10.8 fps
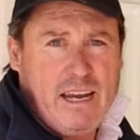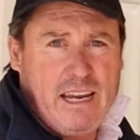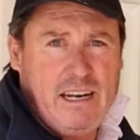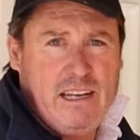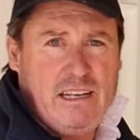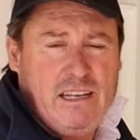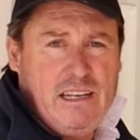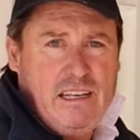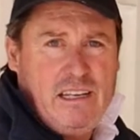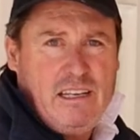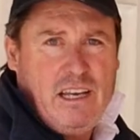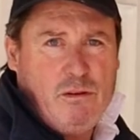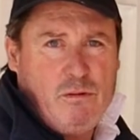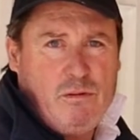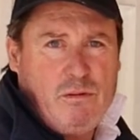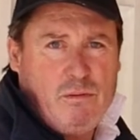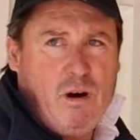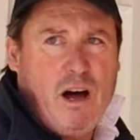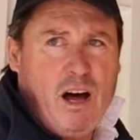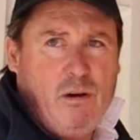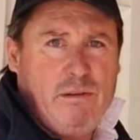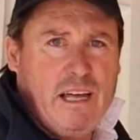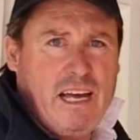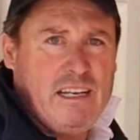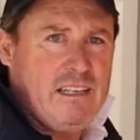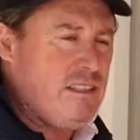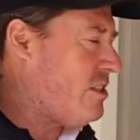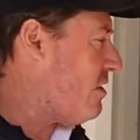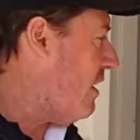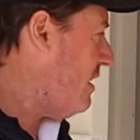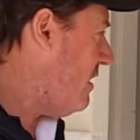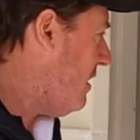in it, it will hold that stress.